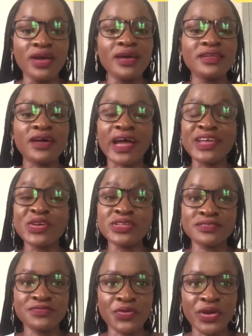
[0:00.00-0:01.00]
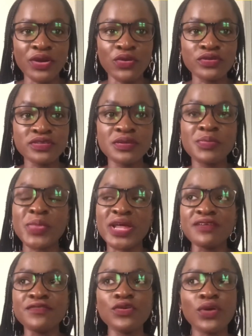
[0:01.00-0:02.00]
Now I know it's a foreign concept, but
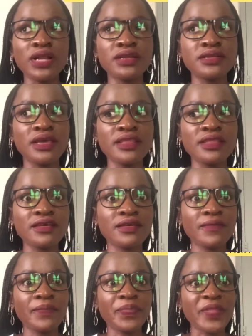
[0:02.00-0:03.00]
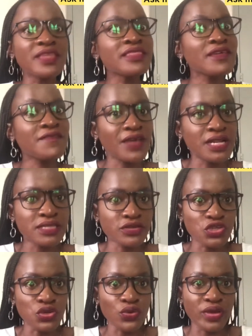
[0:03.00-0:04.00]
if you are in the event that
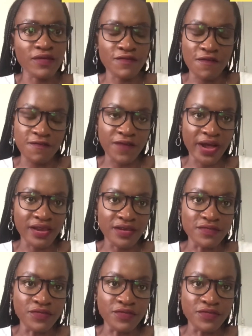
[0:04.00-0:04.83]
you're looking for funding,